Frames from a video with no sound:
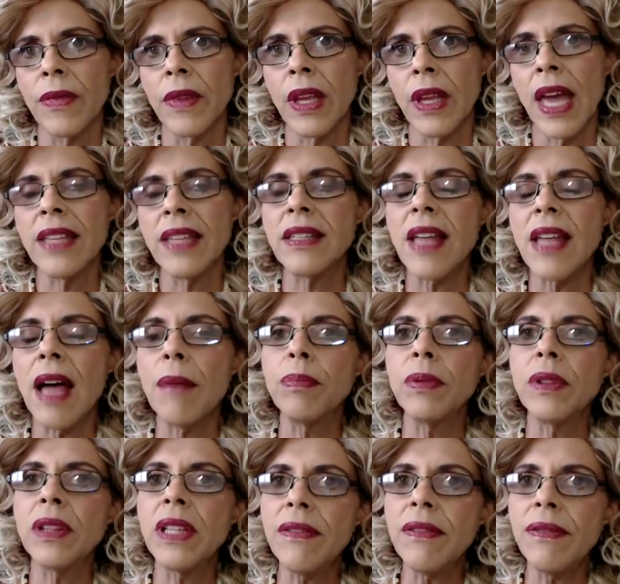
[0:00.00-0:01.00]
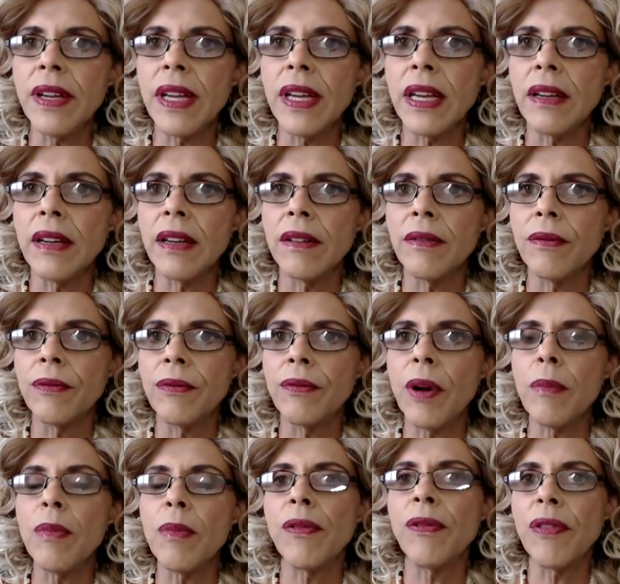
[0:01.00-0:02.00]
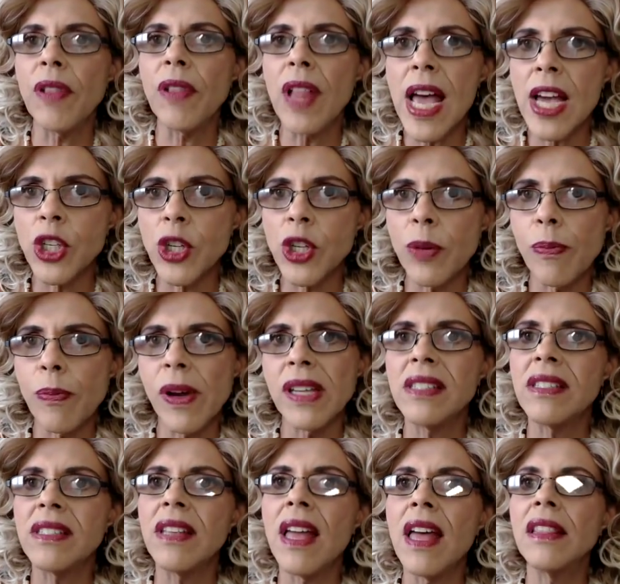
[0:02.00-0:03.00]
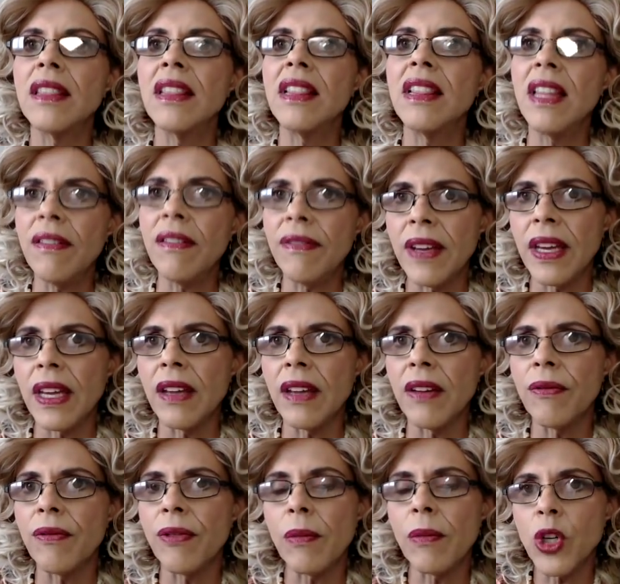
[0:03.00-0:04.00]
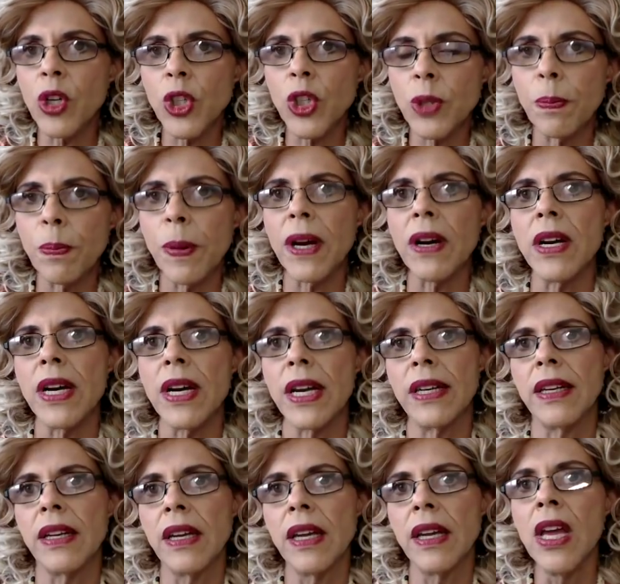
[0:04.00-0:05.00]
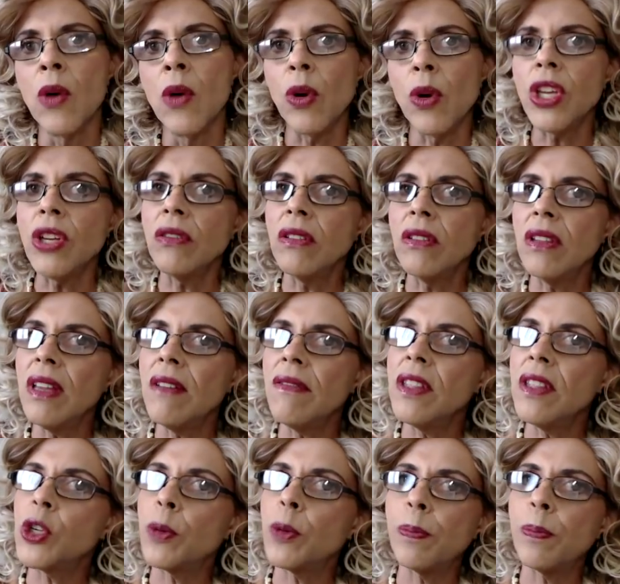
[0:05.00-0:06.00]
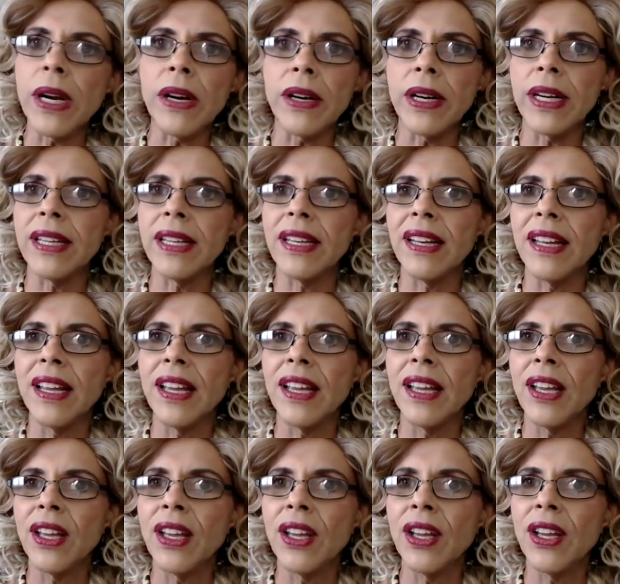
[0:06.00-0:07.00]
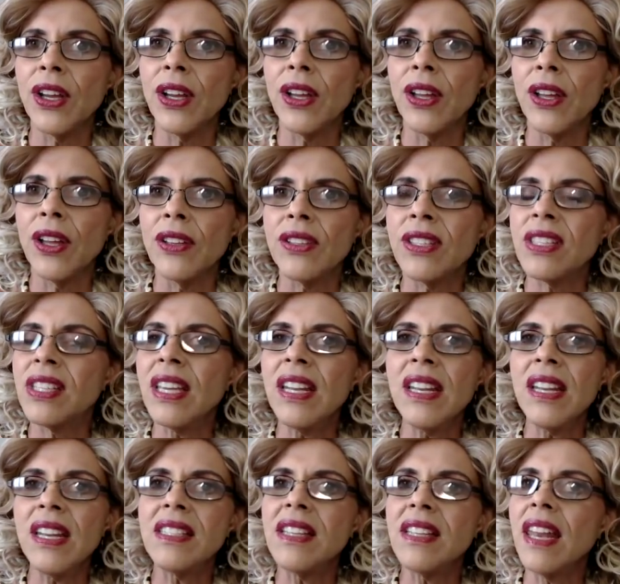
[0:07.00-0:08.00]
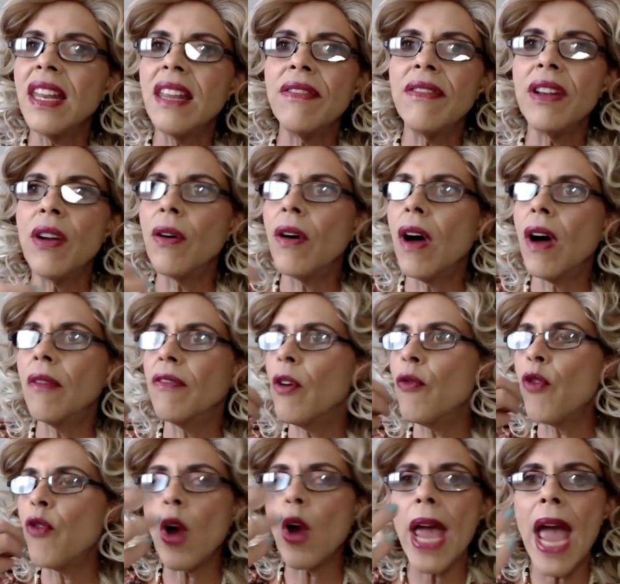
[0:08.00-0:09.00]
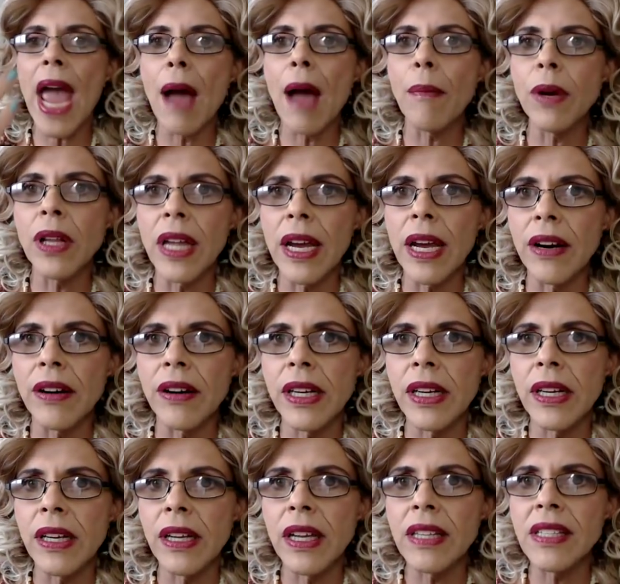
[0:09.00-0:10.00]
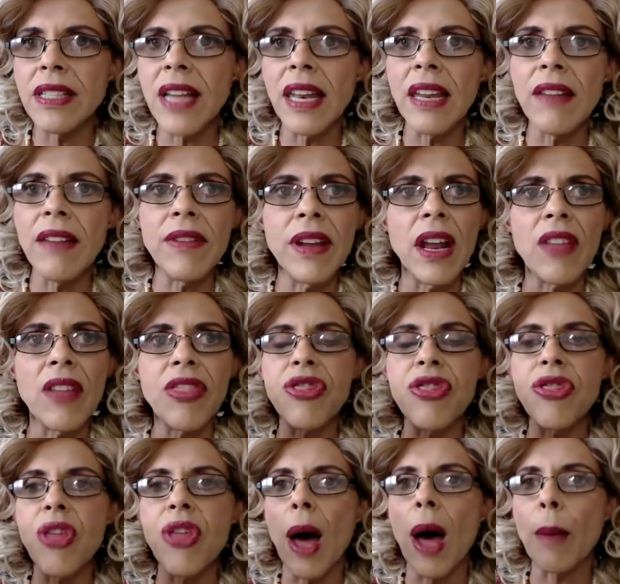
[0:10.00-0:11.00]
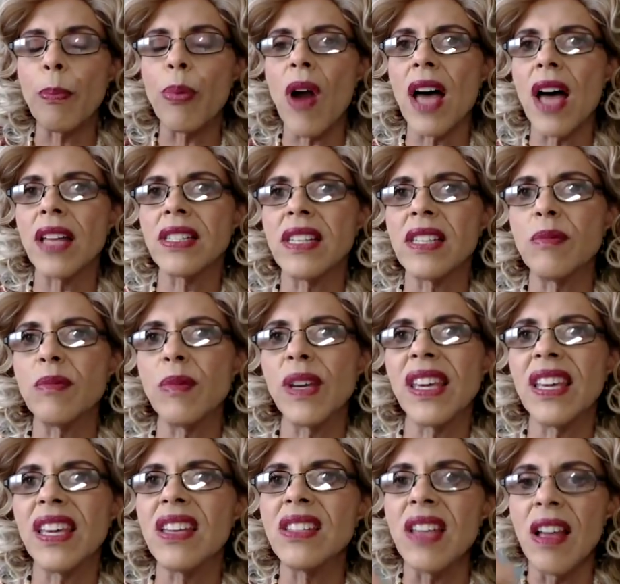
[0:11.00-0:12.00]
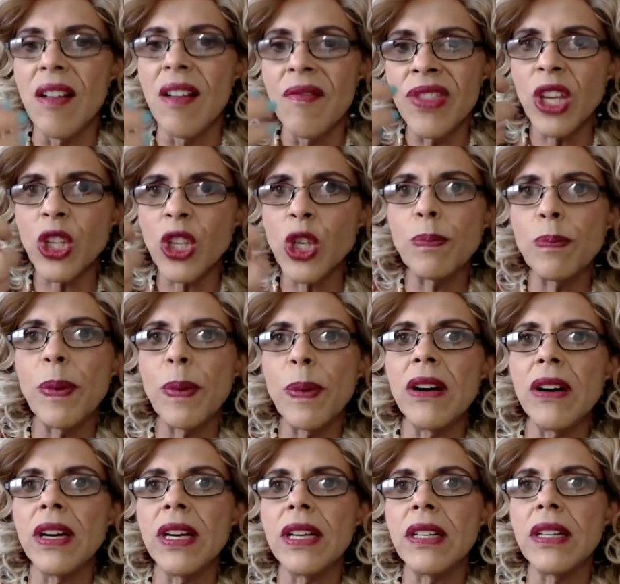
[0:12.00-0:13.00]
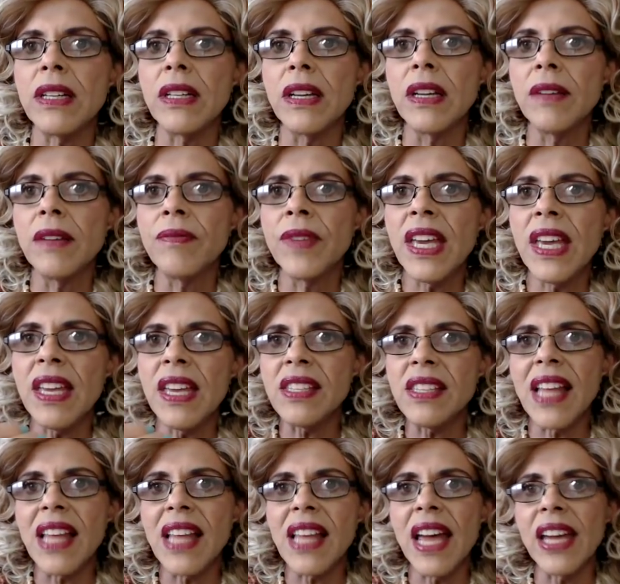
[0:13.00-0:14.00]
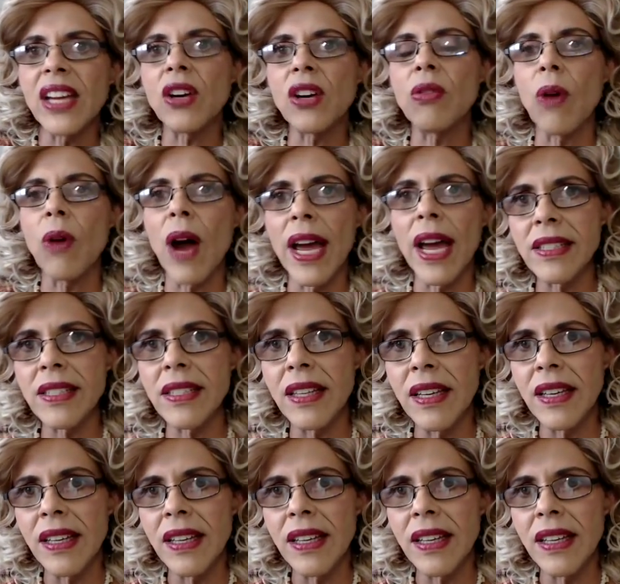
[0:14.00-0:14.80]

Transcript: and stop living from the flesh, but instead living from your spirit? When you live in the spirit, sin is not even a vocabulary. It's not even a thought process, because the Spirit is like Christ.